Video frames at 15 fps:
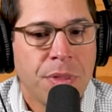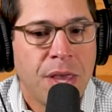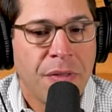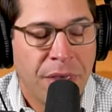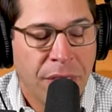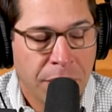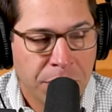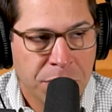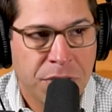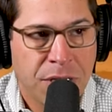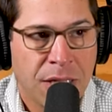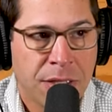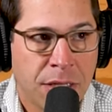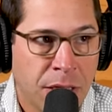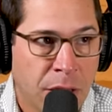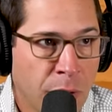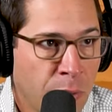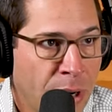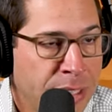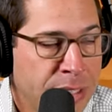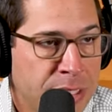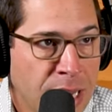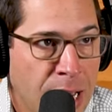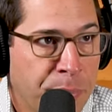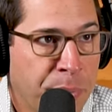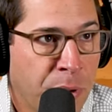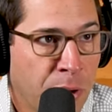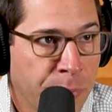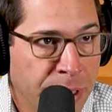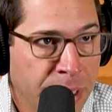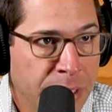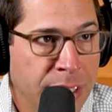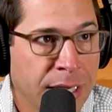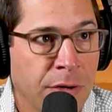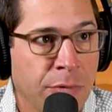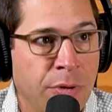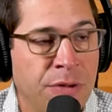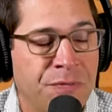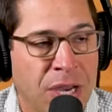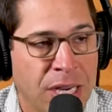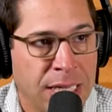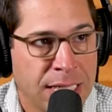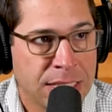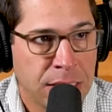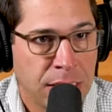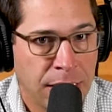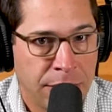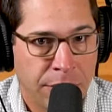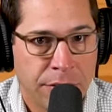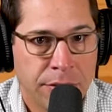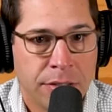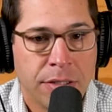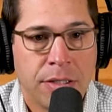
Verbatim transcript: and they understand that their rate's not permanent, they could refinance later,